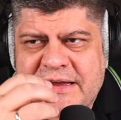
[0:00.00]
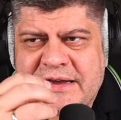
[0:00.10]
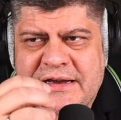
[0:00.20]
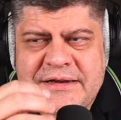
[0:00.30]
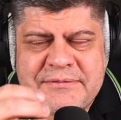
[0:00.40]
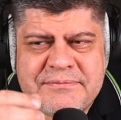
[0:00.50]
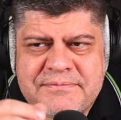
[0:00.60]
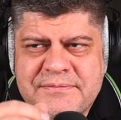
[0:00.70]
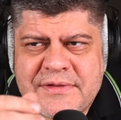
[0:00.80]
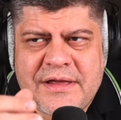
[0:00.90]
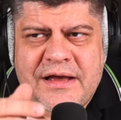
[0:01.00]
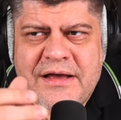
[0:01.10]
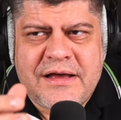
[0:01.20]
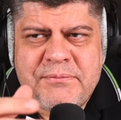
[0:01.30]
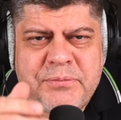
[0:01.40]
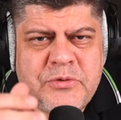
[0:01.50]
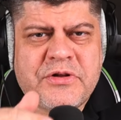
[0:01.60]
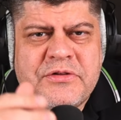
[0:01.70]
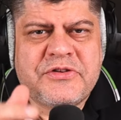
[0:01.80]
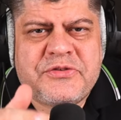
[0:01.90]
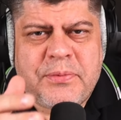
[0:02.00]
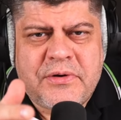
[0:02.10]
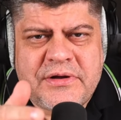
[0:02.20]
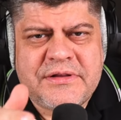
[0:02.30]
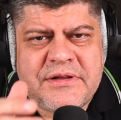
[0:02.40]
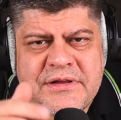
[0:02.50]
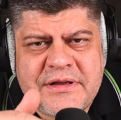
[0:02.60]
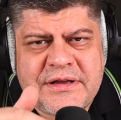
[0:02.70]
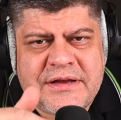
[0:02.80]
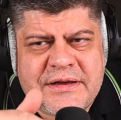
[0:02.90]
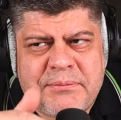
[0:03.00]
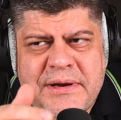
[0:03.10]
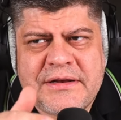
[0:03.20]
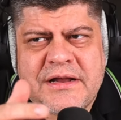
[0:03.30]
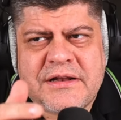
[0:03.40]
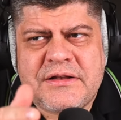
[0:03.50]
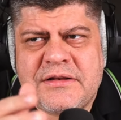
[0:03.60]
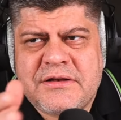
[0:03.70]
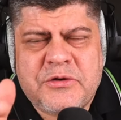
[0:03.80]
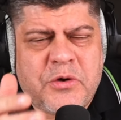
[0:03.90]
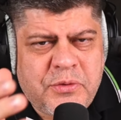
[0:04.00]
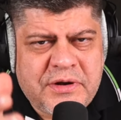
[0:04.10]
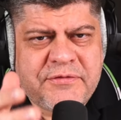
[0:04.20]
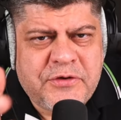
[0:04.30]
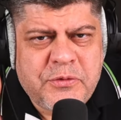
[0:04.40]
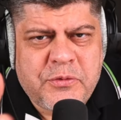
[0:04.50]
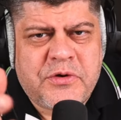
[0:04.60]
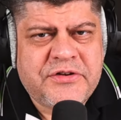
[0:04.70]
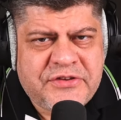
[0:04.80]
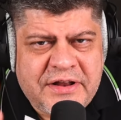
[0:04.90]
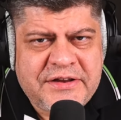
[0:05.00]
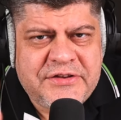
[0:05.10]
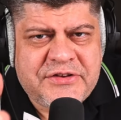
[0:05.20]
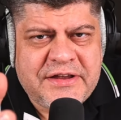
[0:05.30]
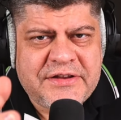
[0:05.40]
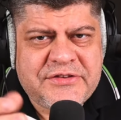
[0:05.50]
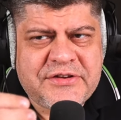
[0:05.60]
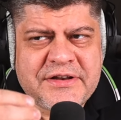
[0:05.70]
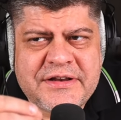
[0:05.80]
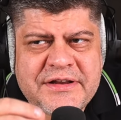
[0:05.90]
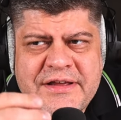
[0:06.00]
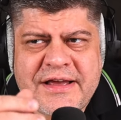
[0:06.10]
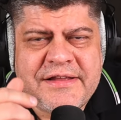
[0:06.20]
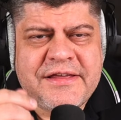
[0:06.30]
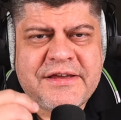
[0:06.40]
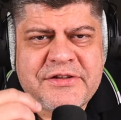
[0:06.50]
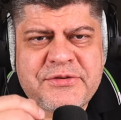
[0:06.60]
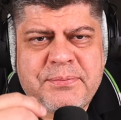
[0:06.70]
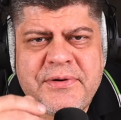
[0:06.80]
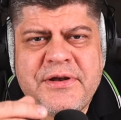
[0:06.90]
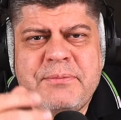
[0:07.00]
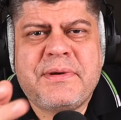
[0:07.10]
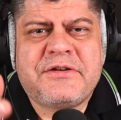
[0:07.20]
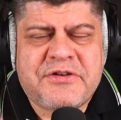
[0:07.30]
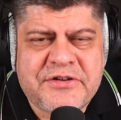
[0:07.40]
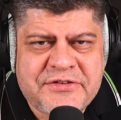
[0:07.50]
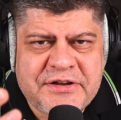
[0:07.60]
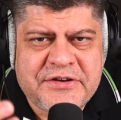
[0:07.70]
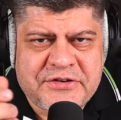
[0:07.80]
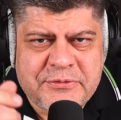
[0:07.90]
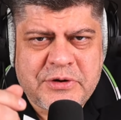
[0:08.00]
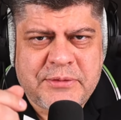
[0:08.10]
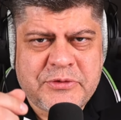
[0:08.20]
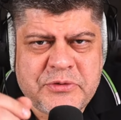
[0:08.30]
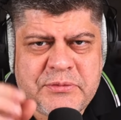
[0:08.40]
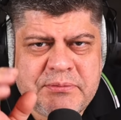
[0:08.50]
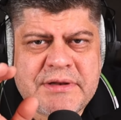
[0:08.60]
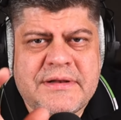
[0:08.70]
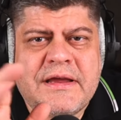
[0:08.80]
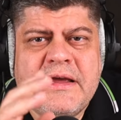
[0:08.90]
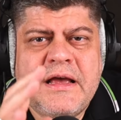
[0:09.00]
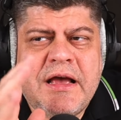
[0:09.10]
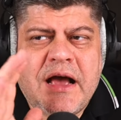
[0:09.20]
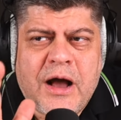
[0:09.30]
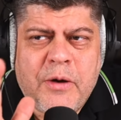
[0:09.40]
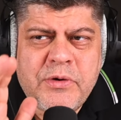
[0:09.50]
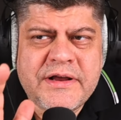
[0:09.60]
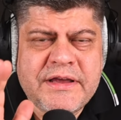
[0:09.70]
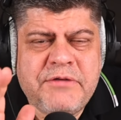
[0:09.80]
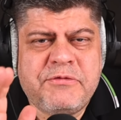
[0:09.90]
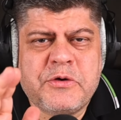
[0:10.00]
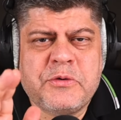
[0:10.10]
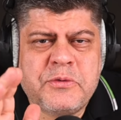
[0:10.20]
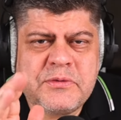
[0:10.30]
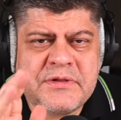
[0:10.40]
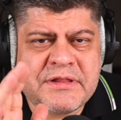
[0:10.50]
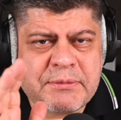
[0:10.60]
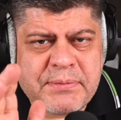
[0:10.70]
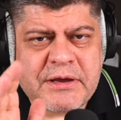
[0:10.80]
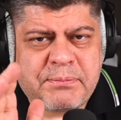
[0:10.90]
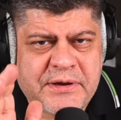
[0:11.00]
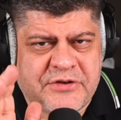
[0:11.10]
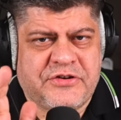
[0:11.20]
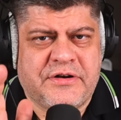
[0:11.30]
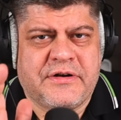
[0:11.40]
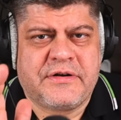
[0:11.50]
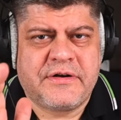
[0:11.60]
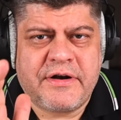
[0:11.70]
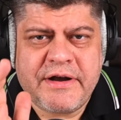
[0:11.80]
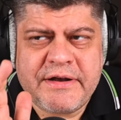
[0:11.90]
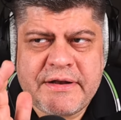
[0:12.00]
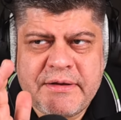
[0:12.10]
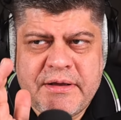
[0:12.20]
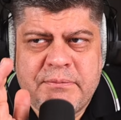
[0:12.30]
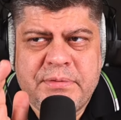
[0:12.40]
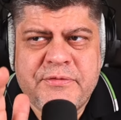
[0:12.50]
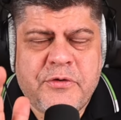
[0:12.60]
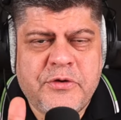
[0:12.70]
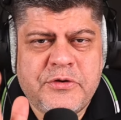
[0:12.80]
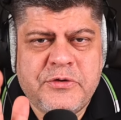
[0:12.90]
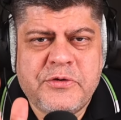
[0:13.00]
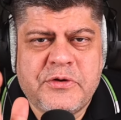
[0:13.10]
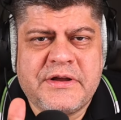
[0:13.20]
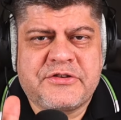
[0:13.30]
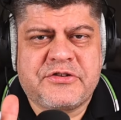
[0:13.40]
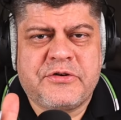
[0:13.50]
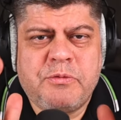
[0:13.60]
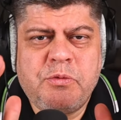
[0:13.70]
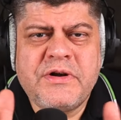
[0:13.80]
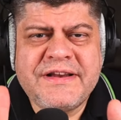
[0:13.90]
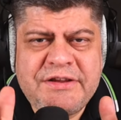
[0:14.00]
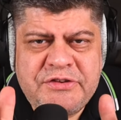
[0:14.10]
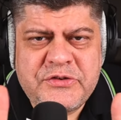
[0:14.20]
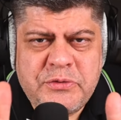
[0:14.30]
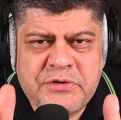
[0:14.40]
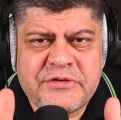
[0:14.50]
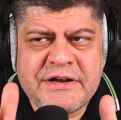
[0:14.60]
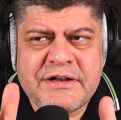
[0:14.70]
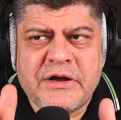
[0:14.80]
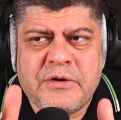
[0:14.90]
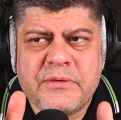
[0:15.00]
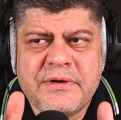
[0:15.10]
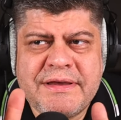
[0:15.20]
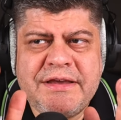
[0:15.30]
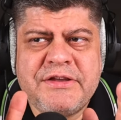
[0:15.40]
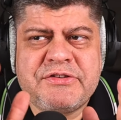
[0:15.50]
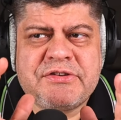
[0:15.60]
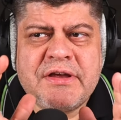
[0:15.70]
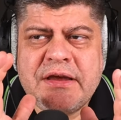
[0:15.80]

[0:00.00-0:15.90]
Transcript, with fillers: um, I'm put on the spot uh, by not knowing a few words that he says, and I think it's a pretty bad translation what I'm doing. But I want to give you the big picture. All right, before you do your lecture, what he's doing right now is